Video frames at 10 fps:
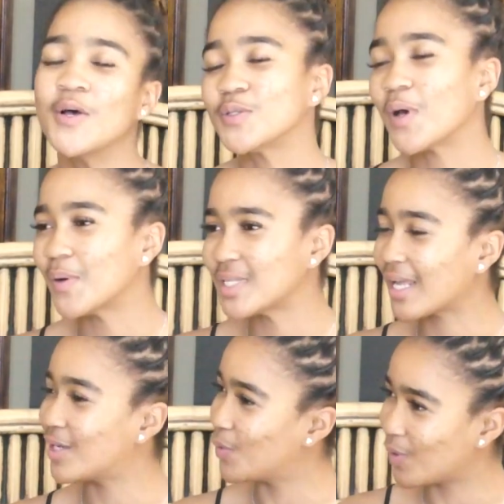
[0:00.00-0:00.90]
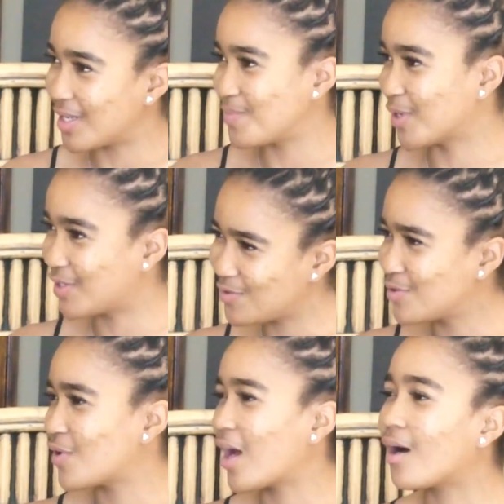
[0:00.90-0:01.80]
So I was like, no, let me
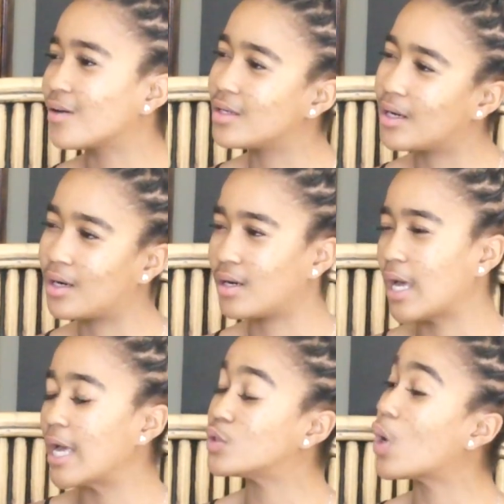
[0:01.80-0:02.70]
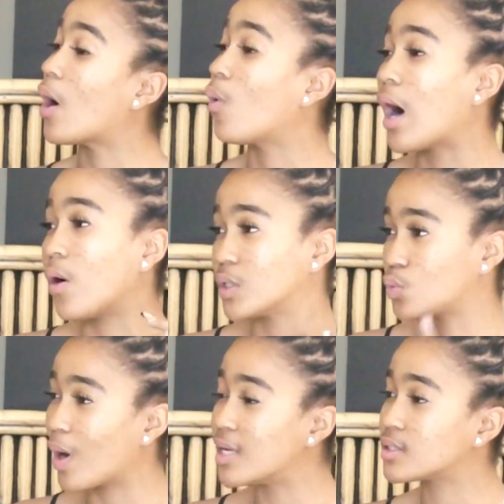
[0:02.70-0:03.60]
try out. I
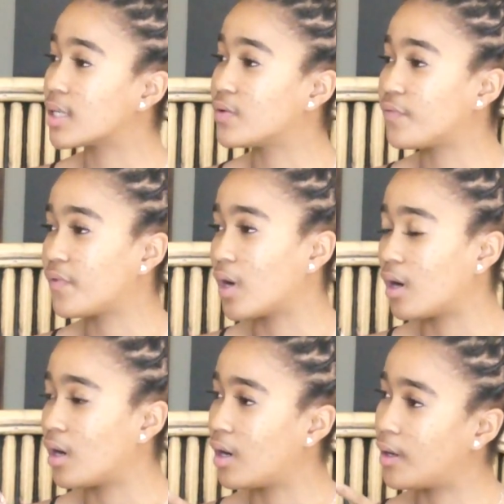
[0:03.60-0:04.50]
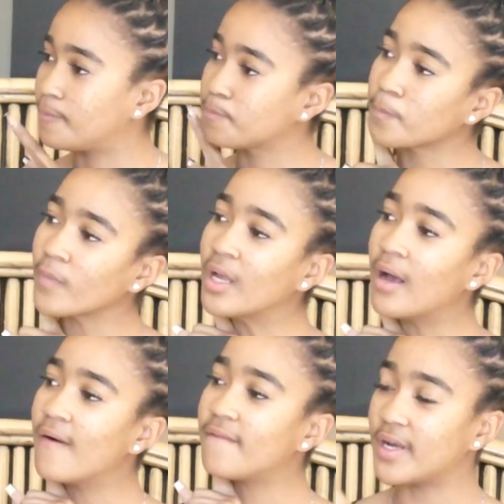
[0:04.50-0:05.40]
was once at
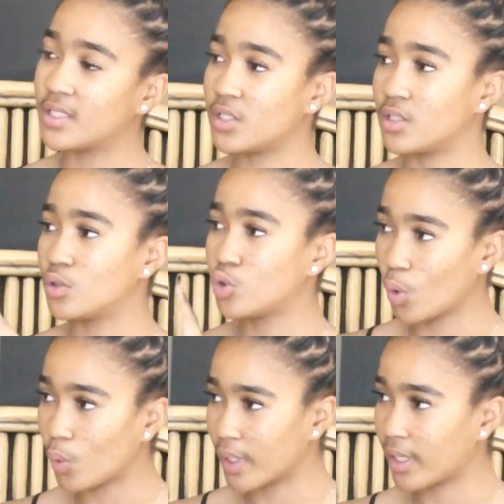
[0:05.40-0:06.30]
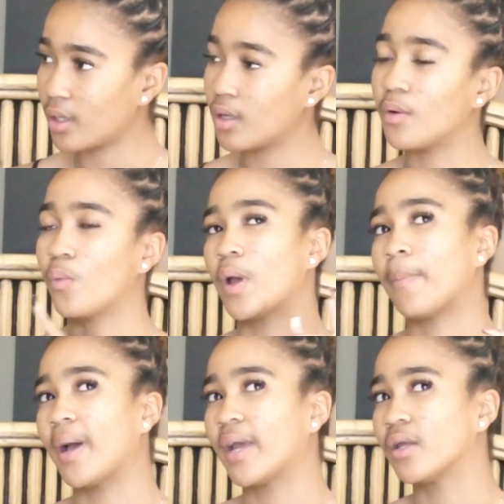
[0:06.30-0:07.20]
fashion show
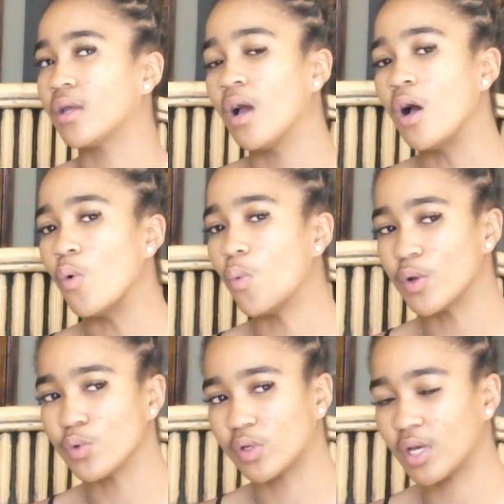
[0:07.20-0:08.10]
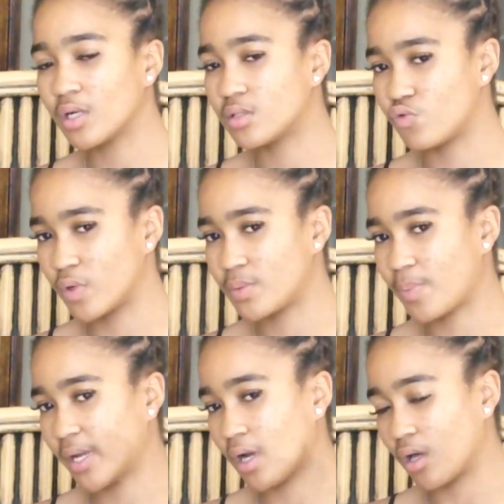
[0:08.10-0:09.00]
whereby when you get dressed
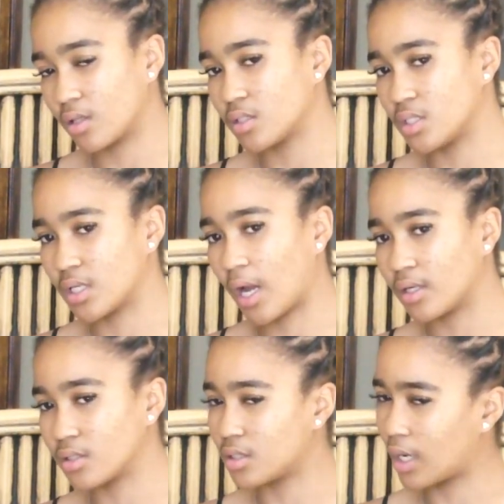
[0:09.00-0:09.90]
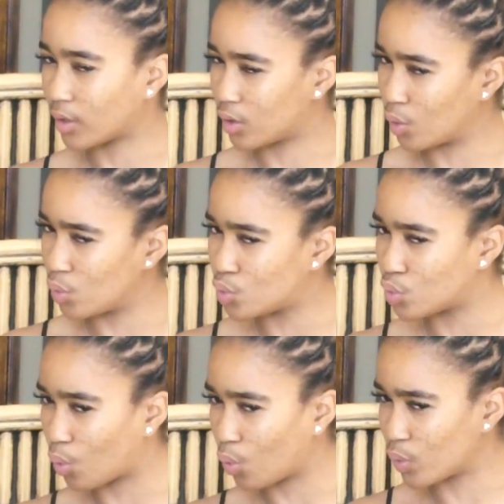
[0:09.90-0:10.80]
by other designers, like they used
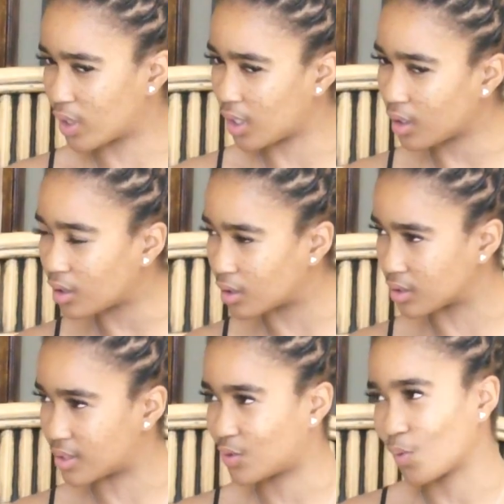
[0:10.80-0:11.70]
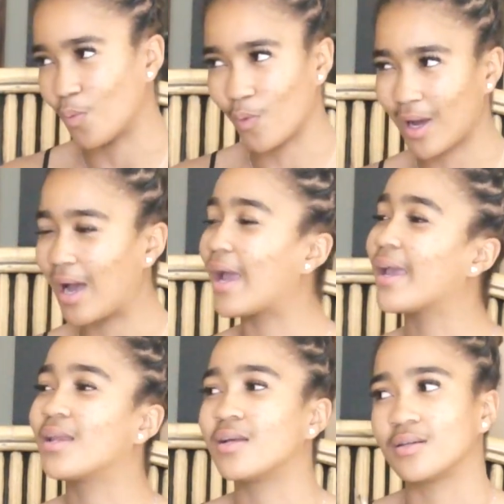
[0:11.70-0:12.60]
to go with heels. So I
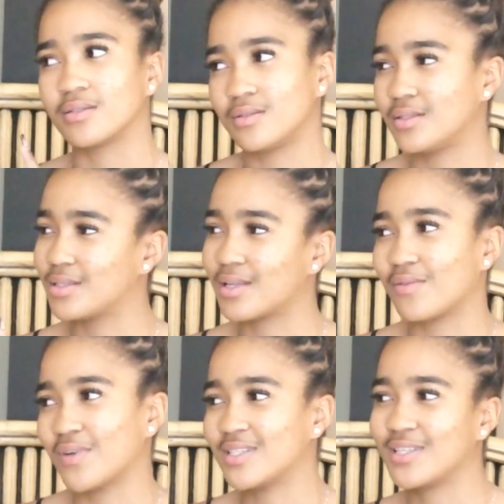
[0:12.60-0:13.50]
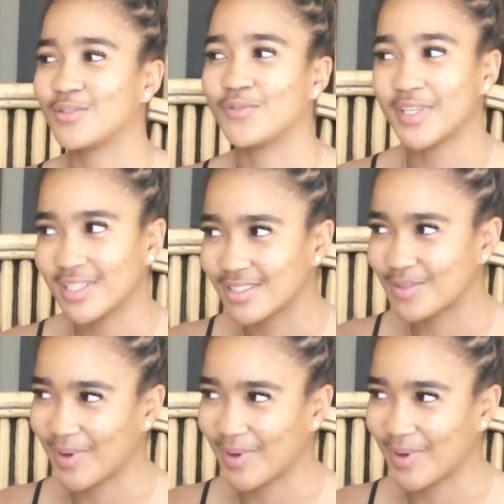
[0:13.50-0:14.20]
had a disadvantage of heels.